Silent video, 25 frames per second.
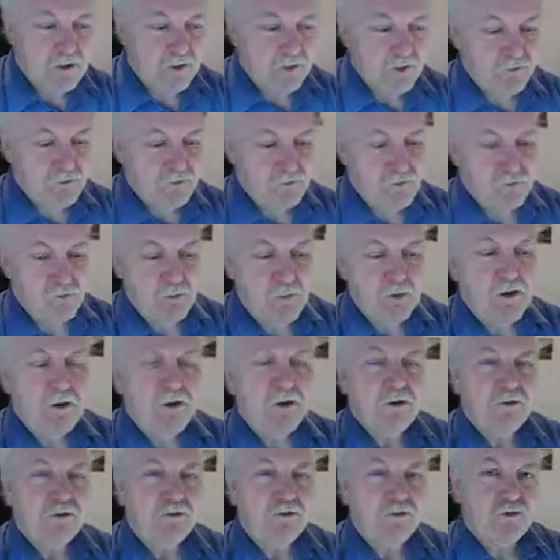And so
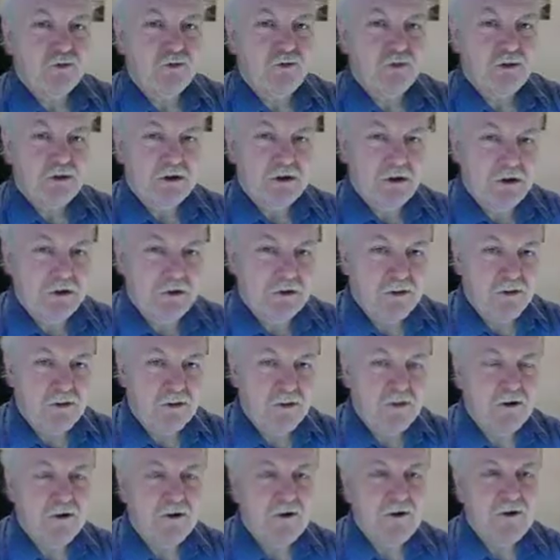marrying the two
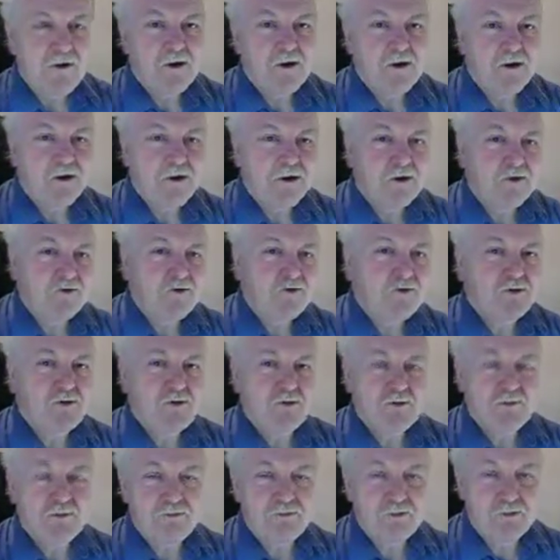together gives you
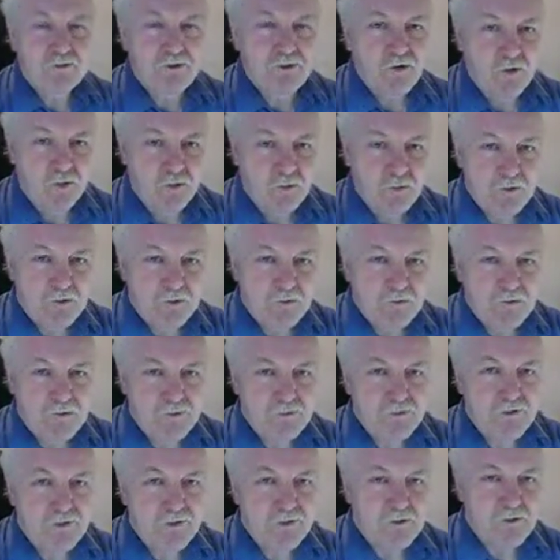a phenomenal
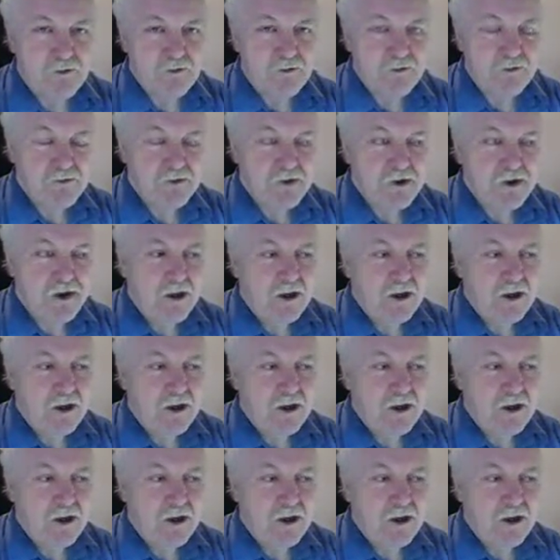resource.